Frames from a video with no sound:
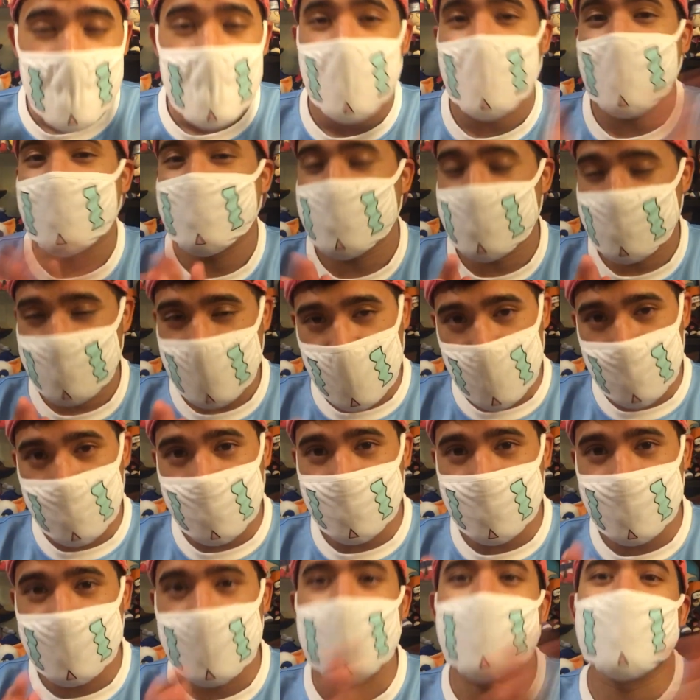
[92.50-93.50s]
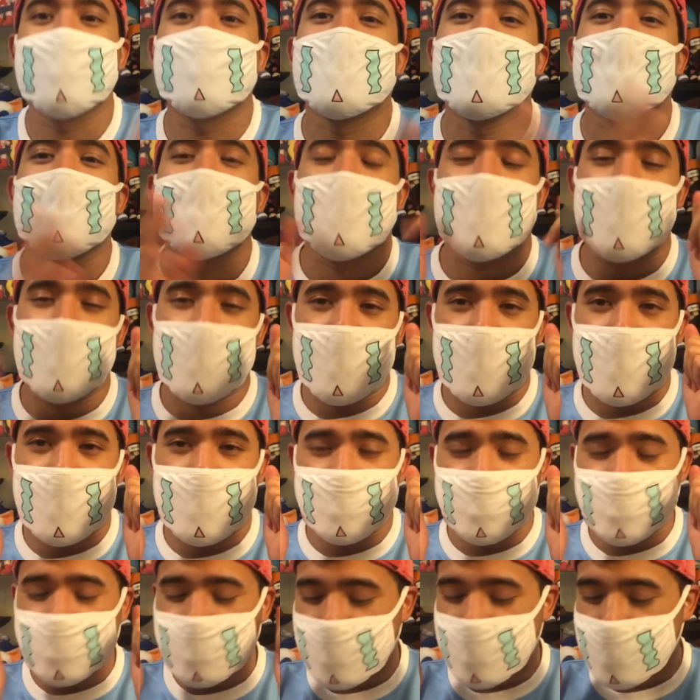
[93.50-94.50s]
It is a popular game
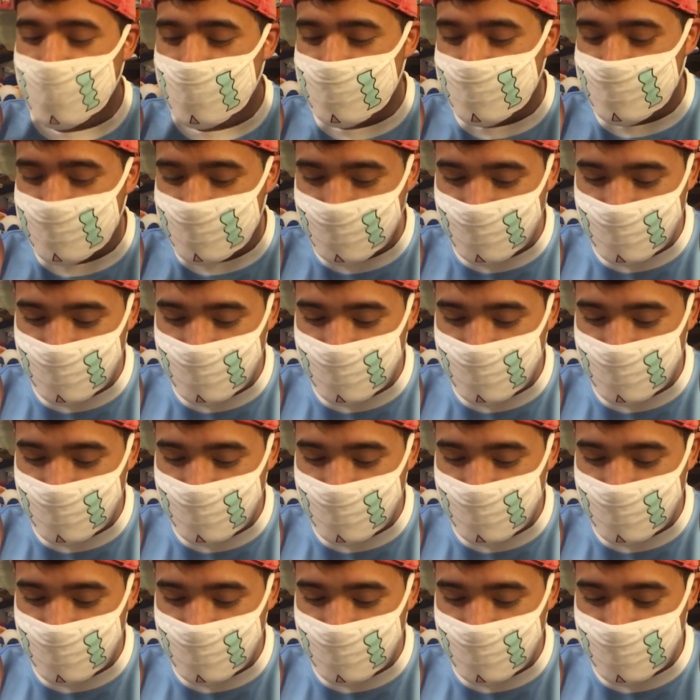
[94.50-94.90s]
and, you know,